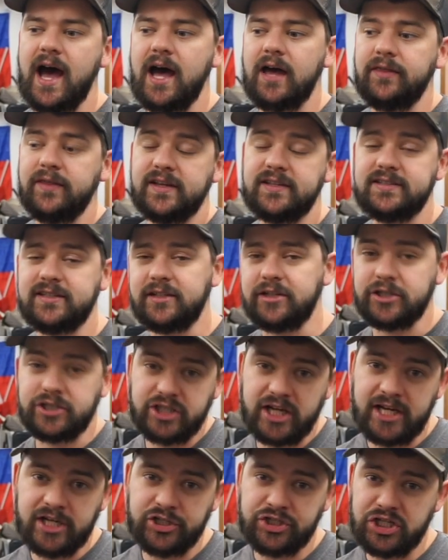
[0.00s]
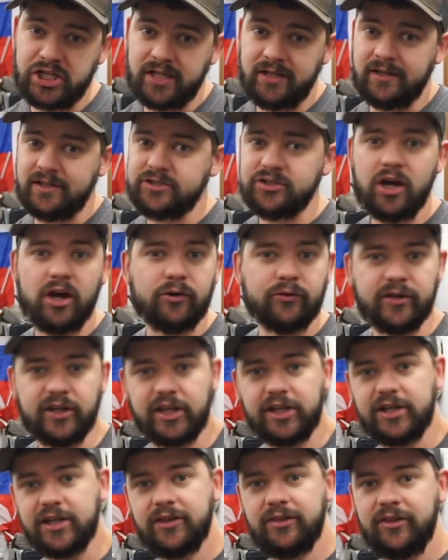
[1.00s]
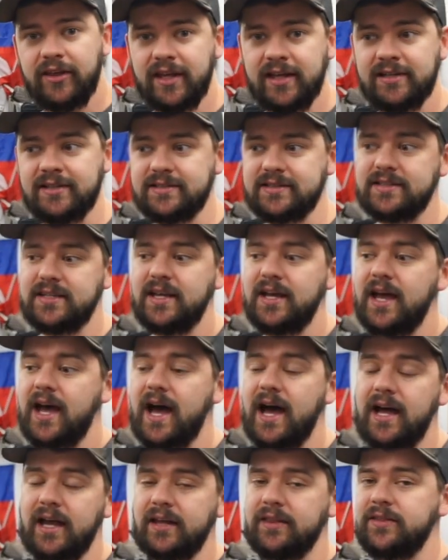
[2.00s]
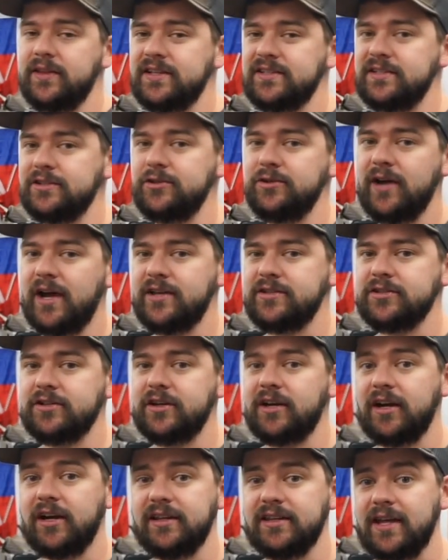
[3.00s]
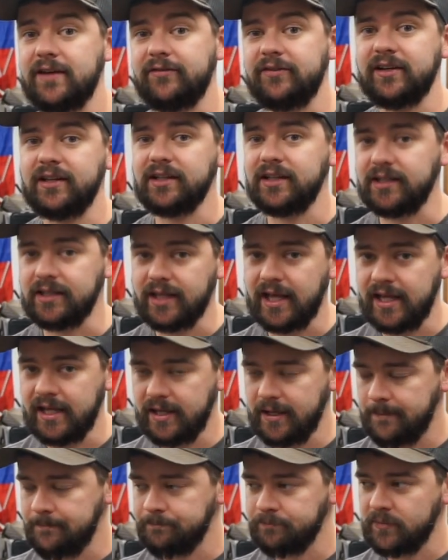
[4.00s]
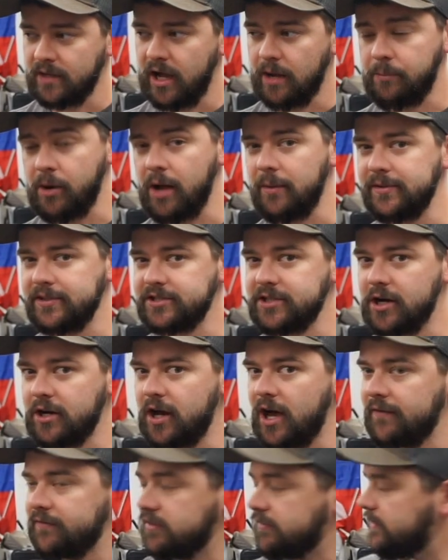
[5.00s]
things that are changing. It's all really good things and things that you guys are going to definitely like. I'll probably start off the